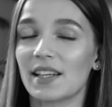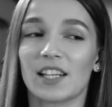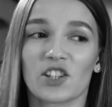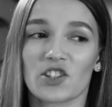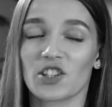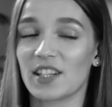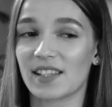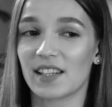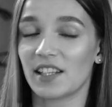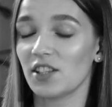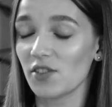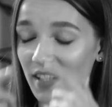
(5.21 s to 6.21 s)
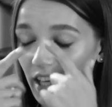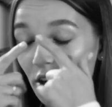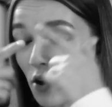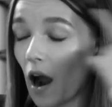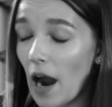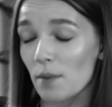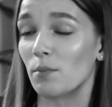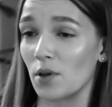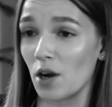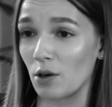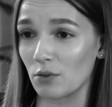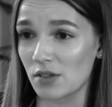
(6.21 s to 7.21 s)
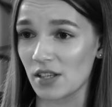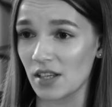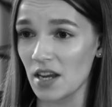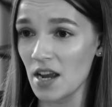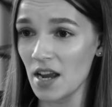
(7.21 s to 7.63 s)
here she said, "Did you see her eyebrows?